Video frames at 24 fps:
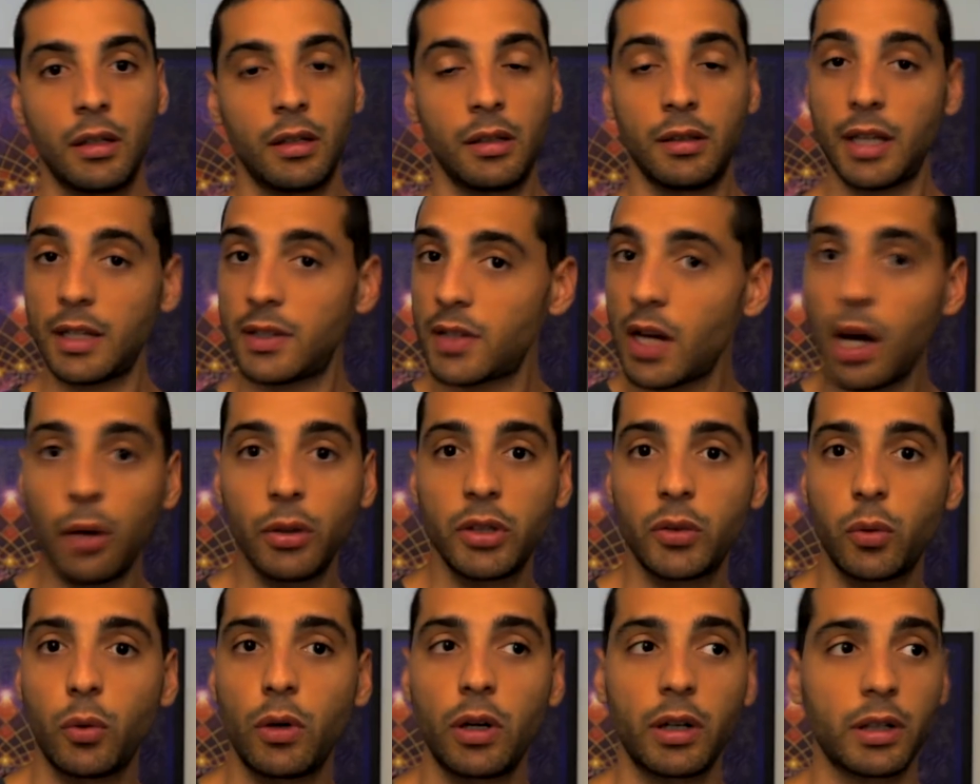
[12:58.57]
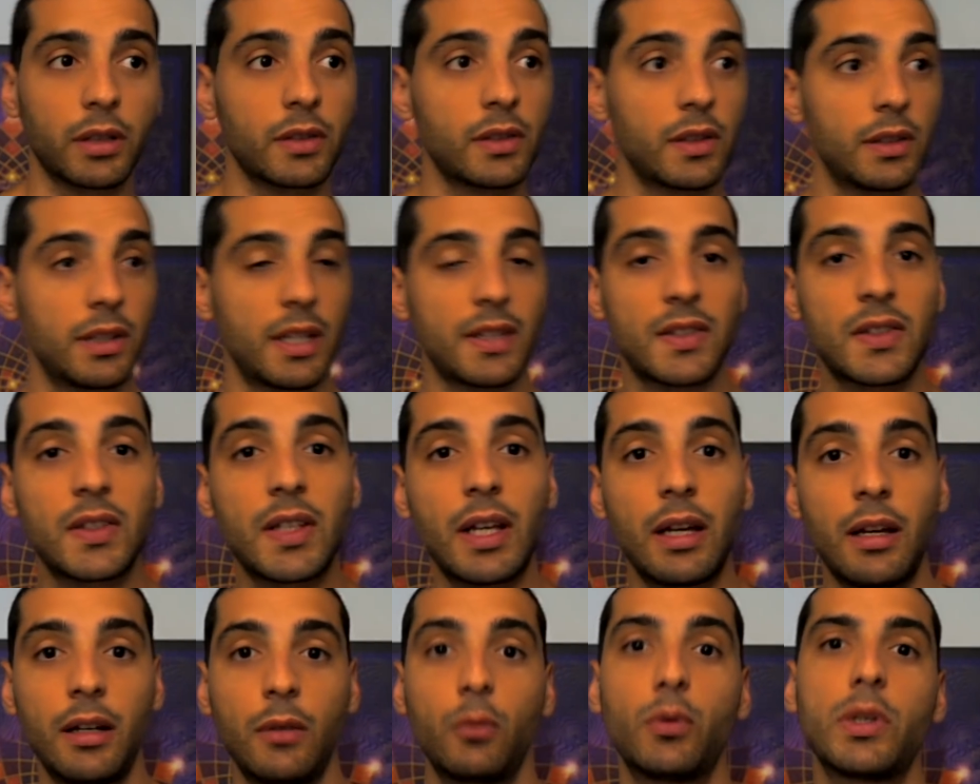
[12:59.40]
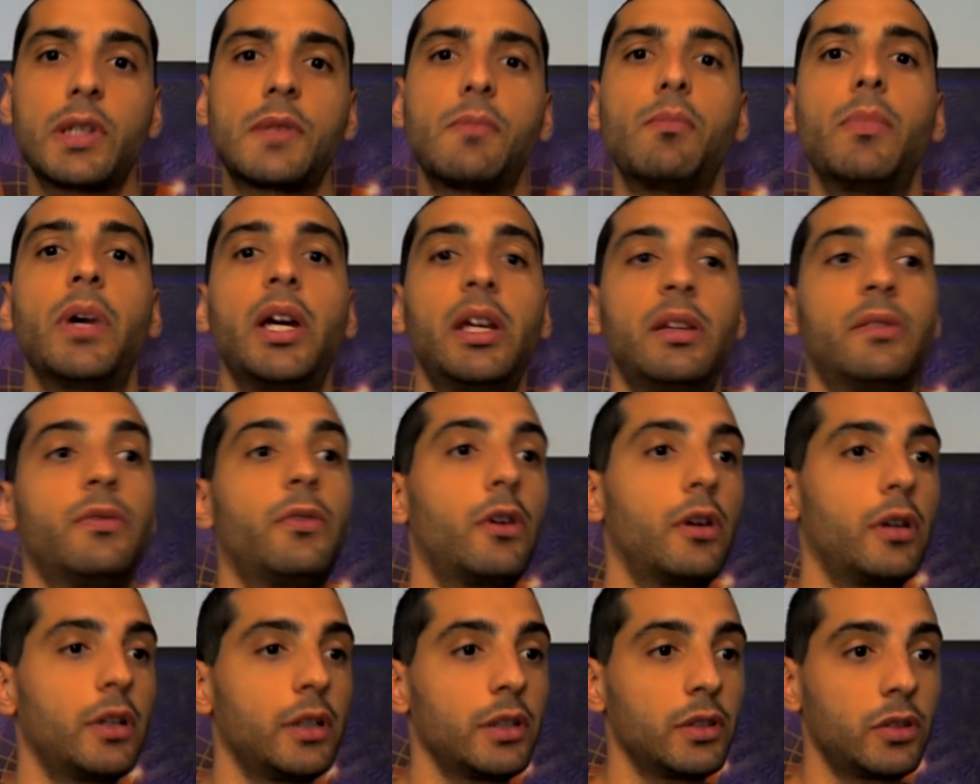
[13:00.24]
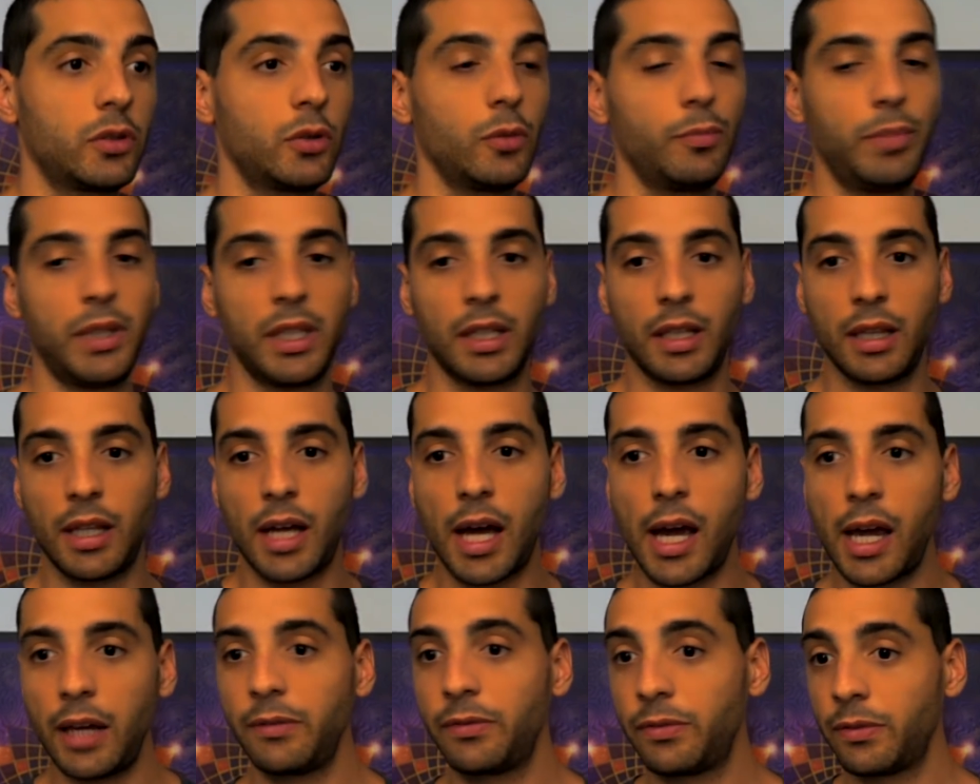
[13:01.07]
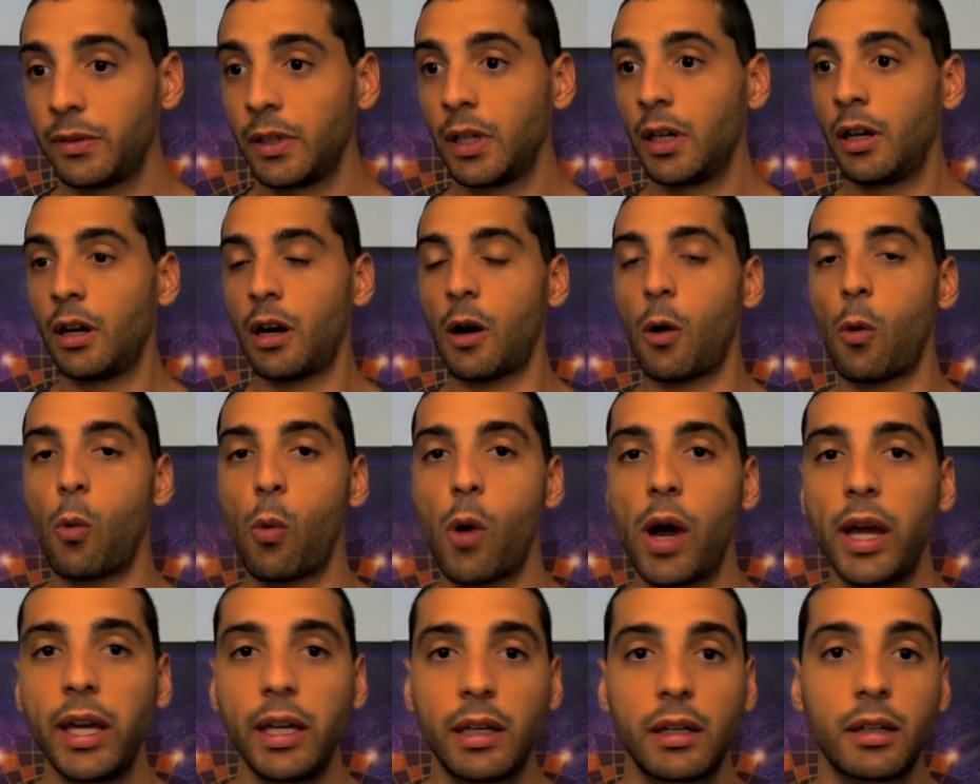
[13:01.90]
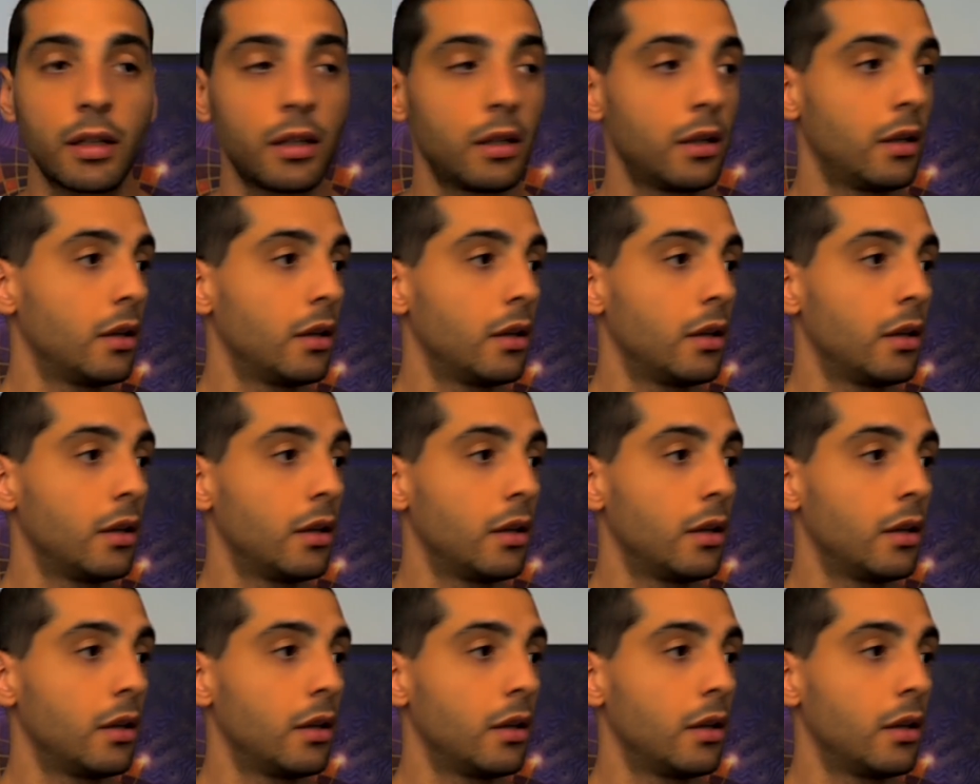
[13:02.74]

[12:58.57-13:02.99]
That's how it works. The sun was made for us to be alive, awake,